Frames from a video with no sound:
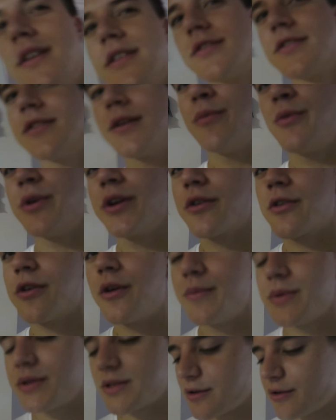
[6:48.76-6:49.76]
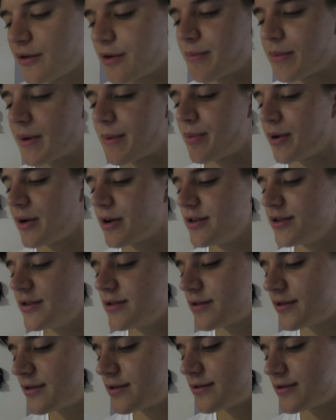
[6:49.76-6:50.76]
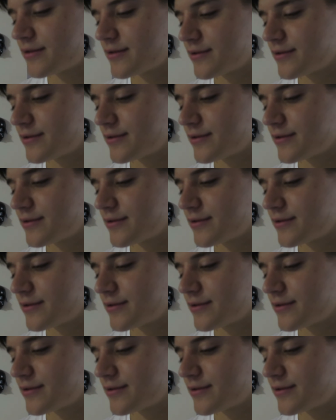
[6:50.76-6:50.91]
Someone commented on my post.